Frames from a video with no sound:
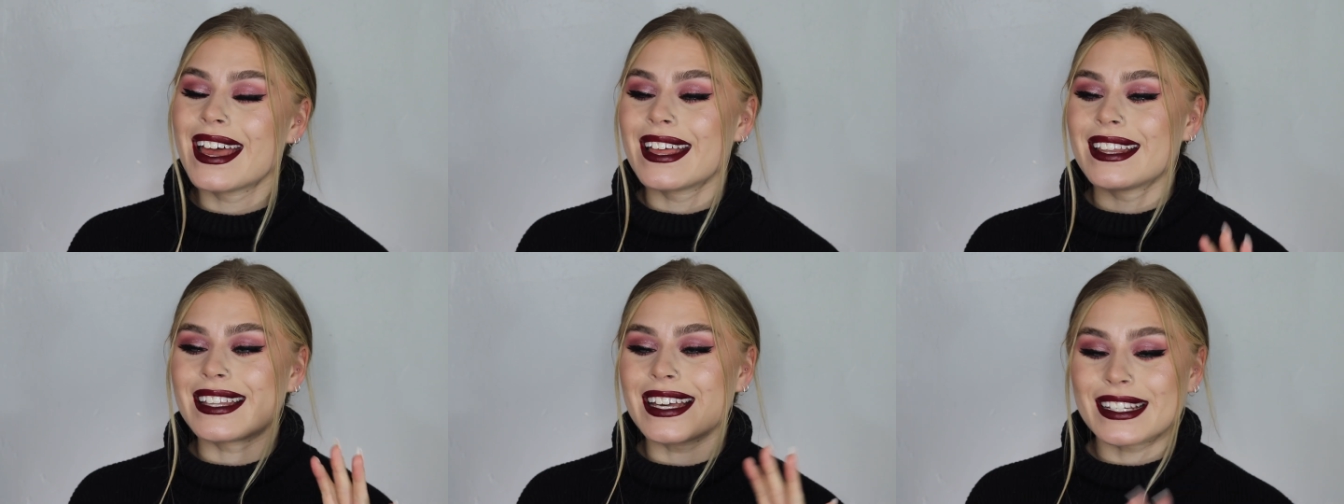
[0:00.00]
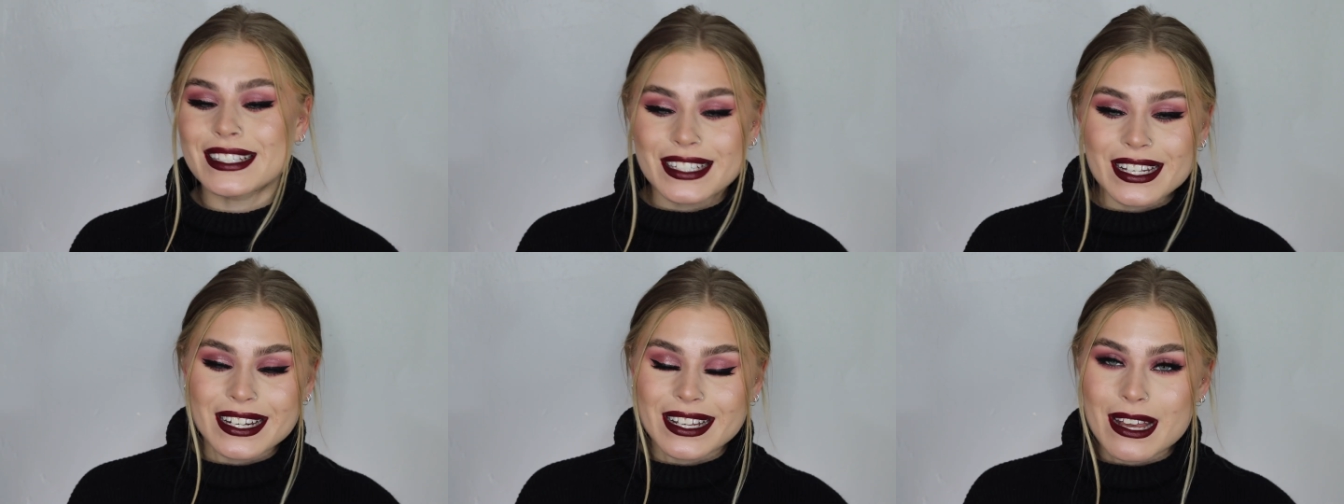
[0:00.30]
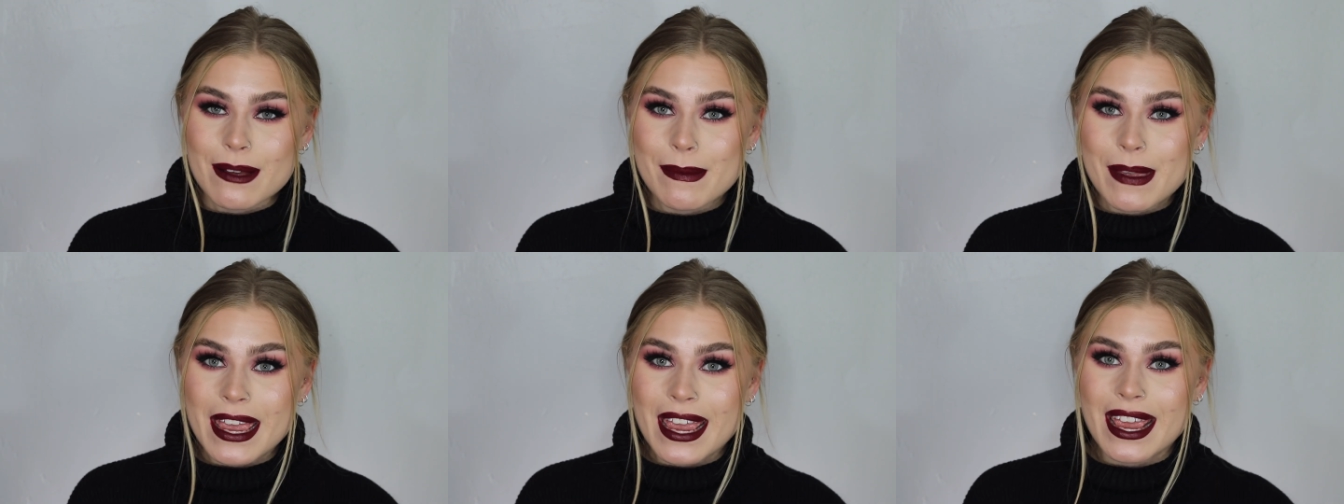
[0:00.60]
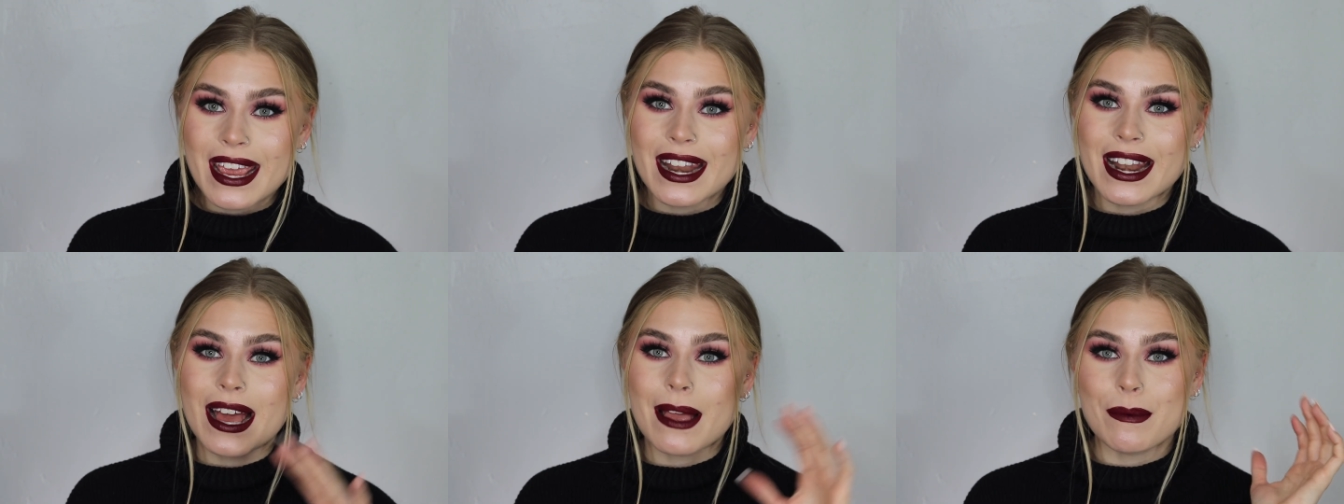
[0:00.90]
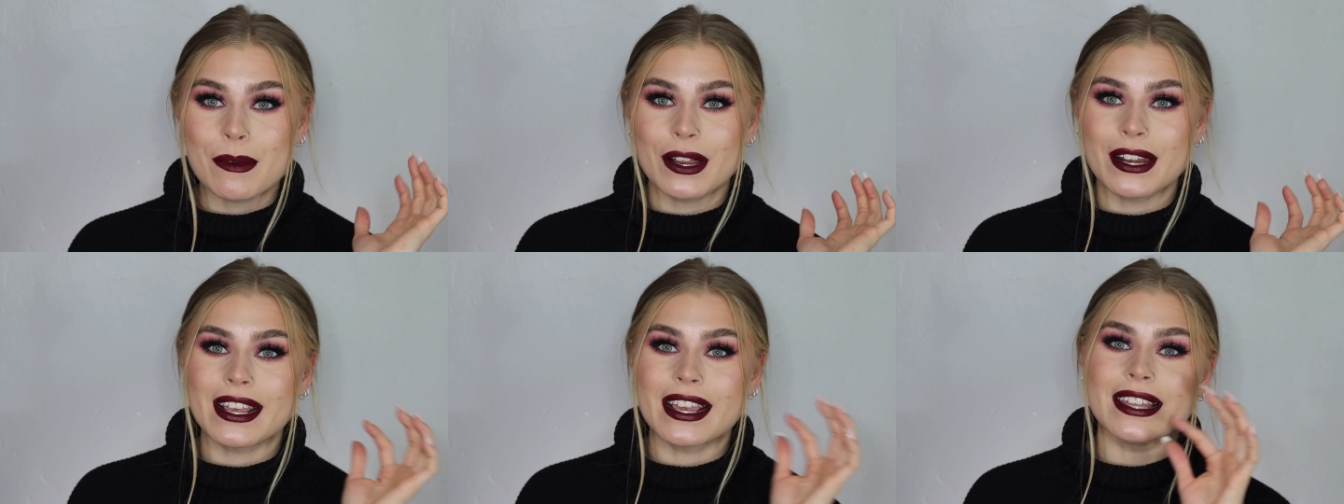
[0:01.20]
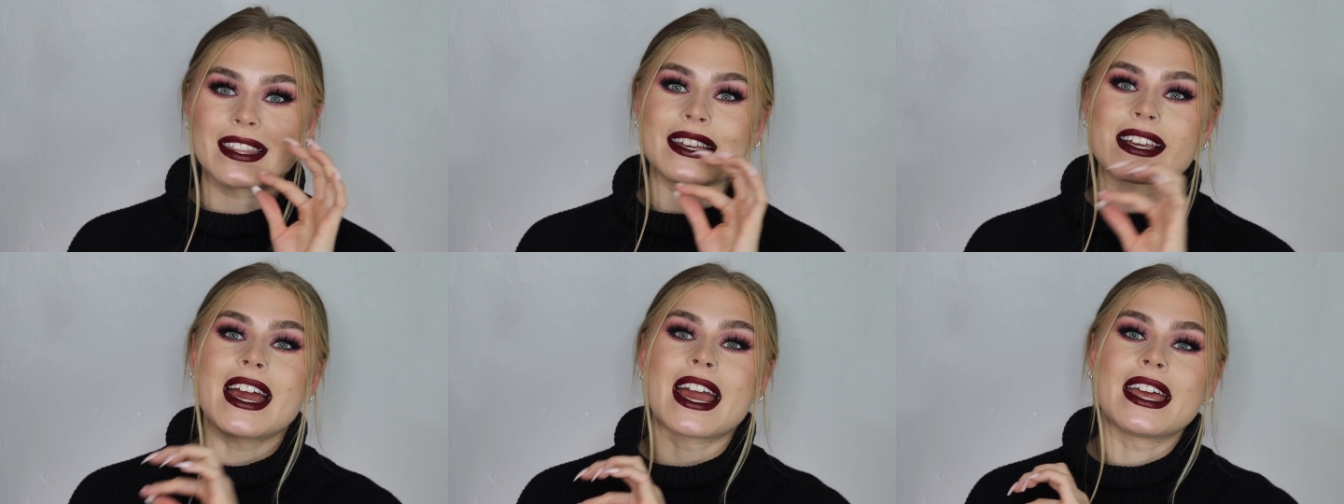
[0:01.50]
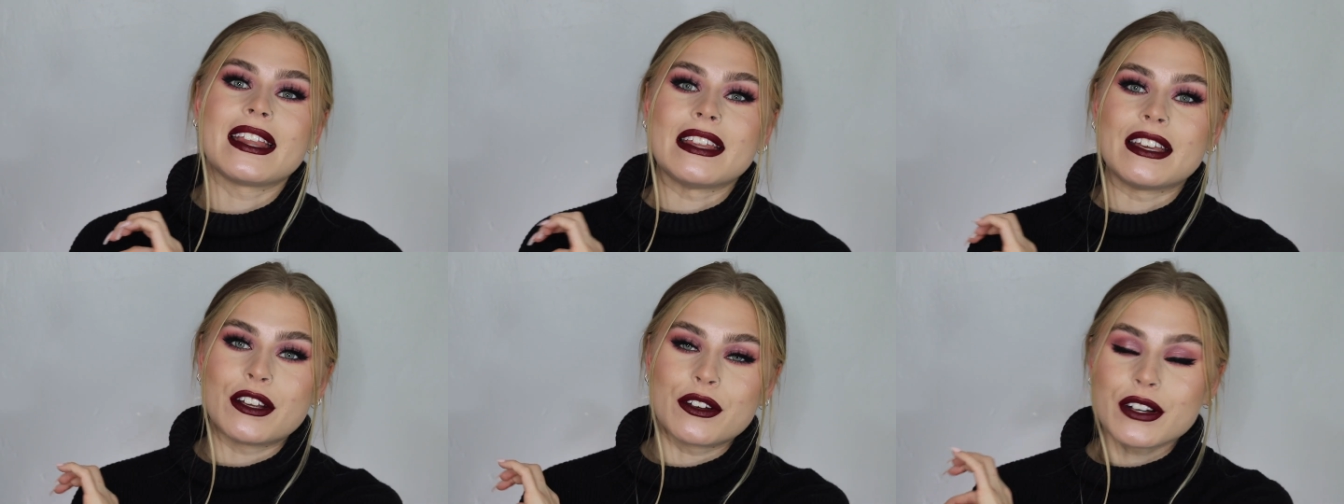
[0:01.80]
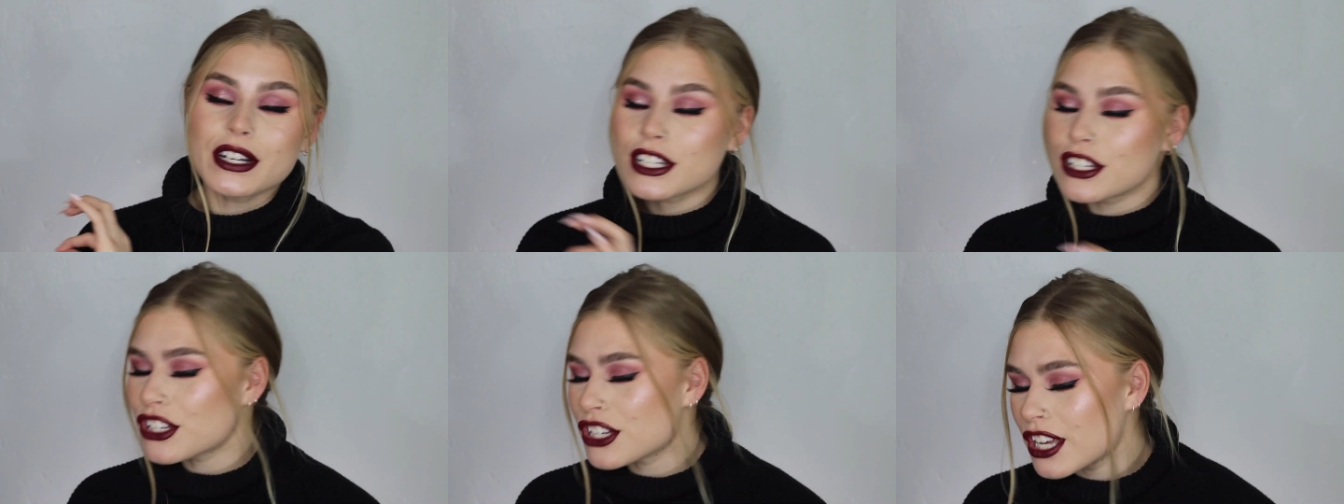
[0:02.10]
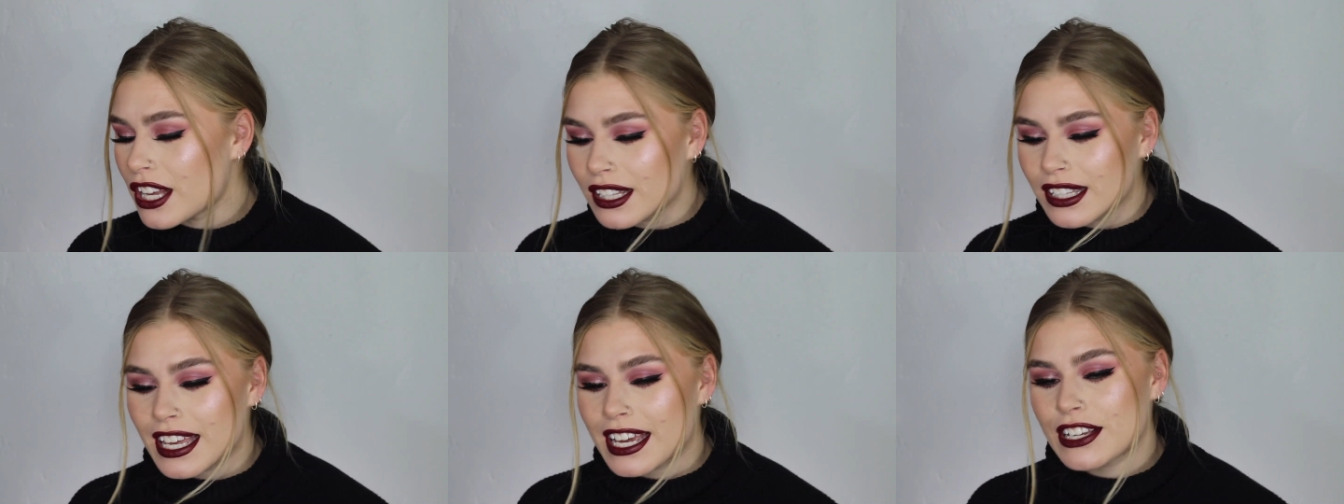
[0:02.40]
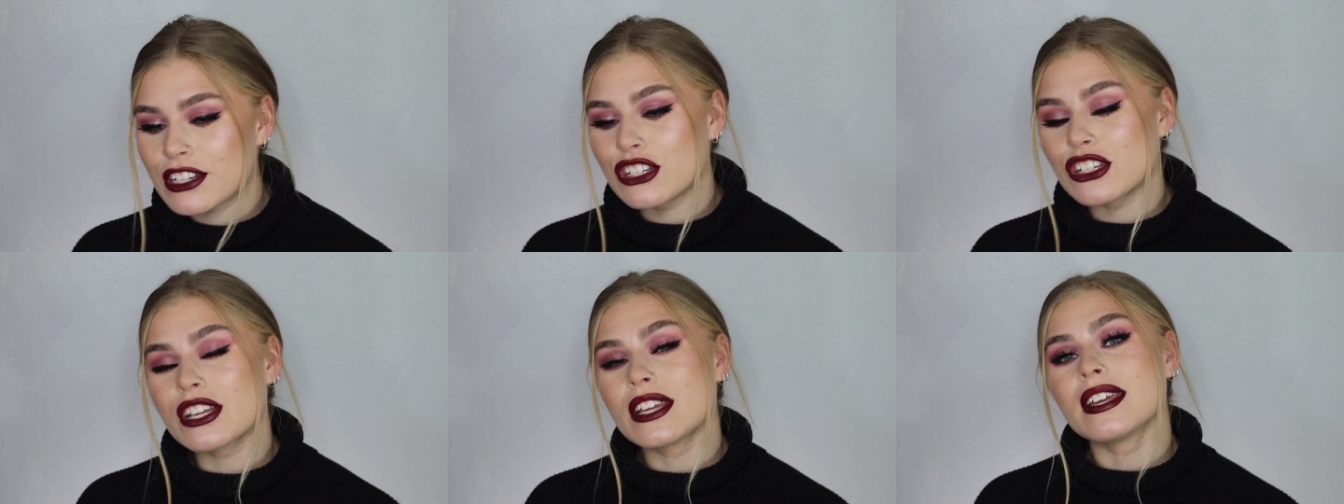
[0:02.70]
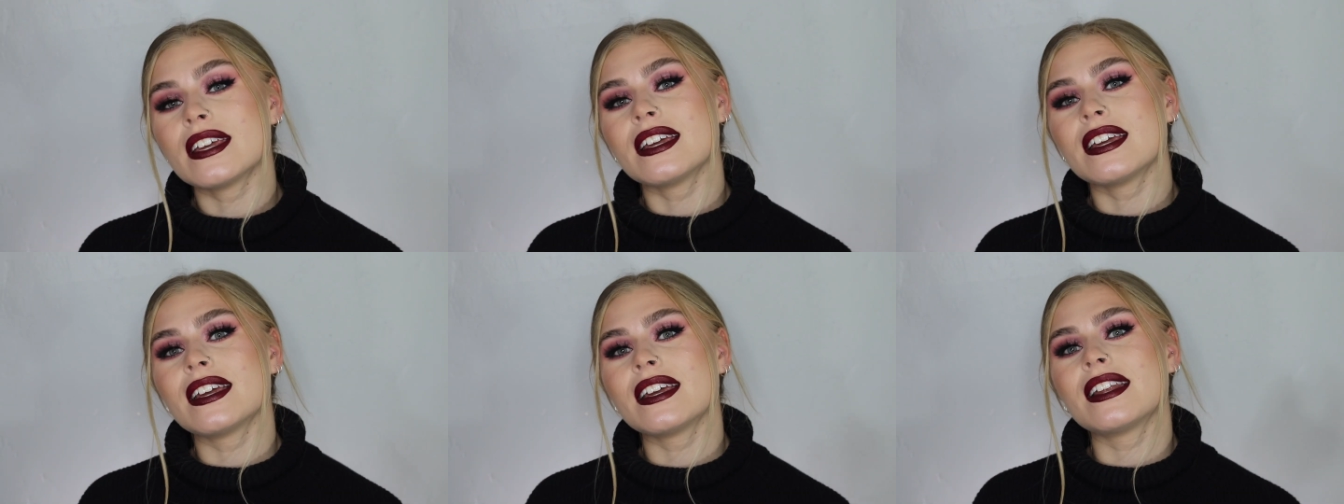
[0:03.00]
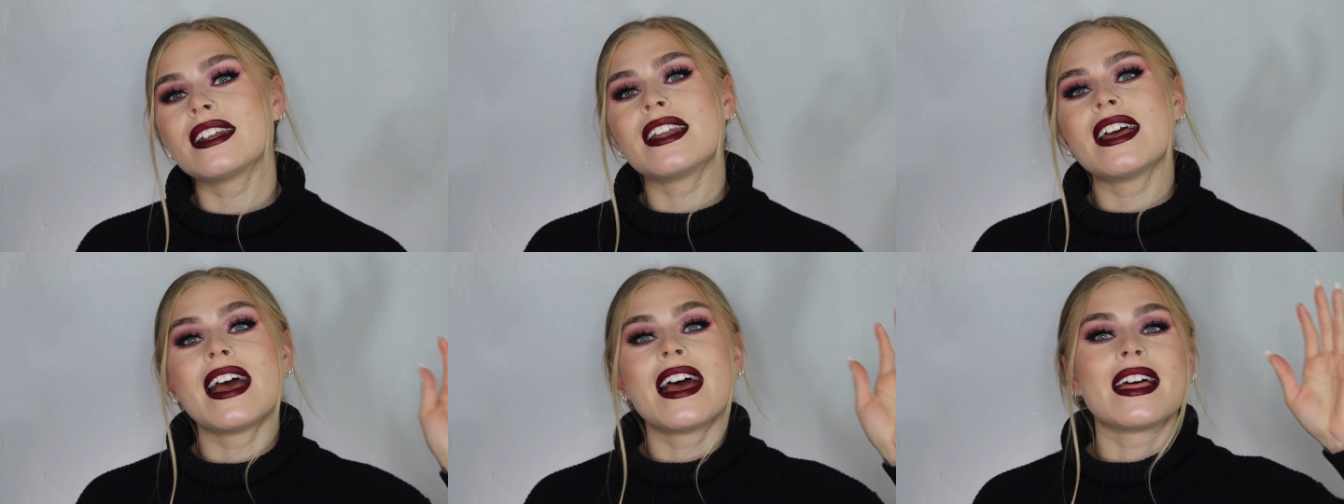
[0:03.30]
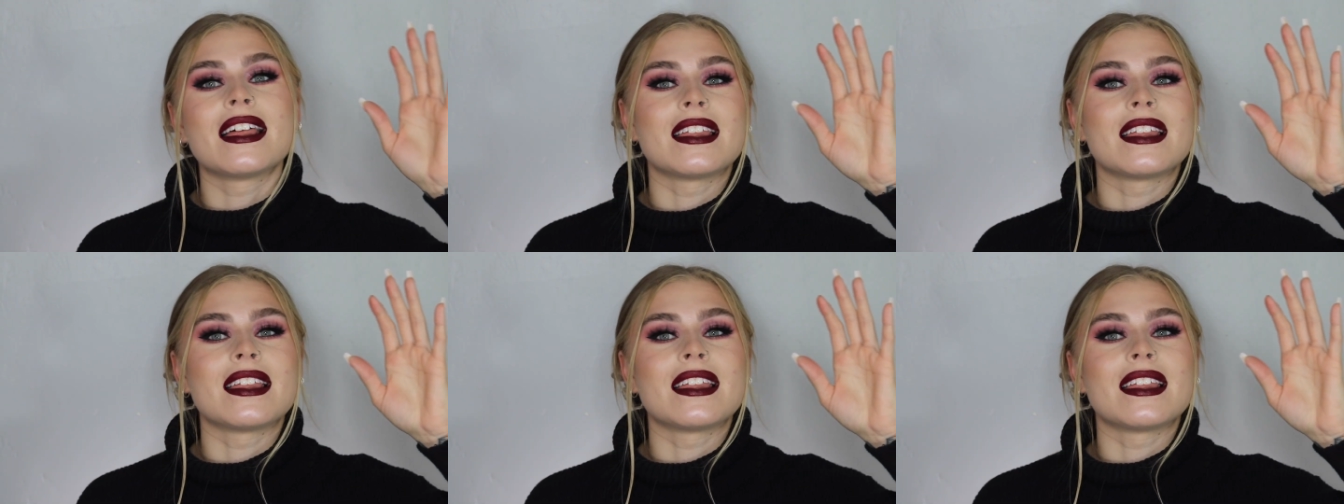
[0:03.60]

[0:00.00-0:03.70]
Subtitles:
That's gonna come in. I'm gonna get the Kylie Grinch collection.